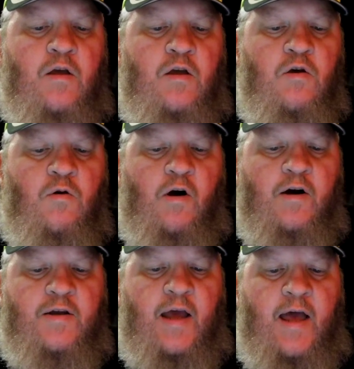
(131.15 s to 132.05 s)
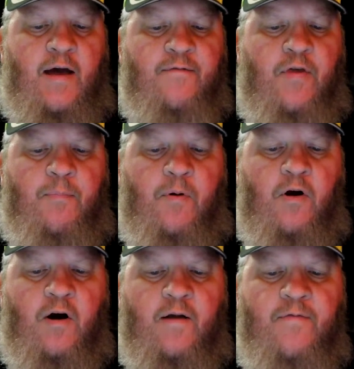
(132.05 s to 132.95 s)
You are to have the
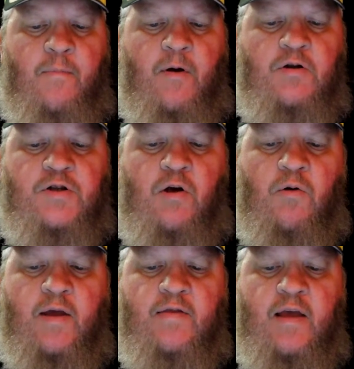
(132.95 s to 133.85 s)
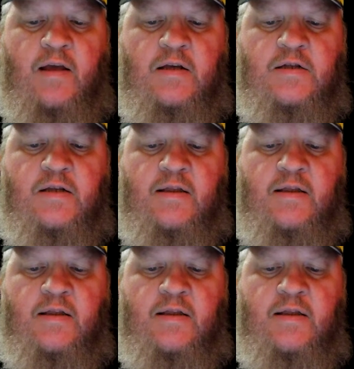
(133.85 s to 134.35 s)
part of the most holy things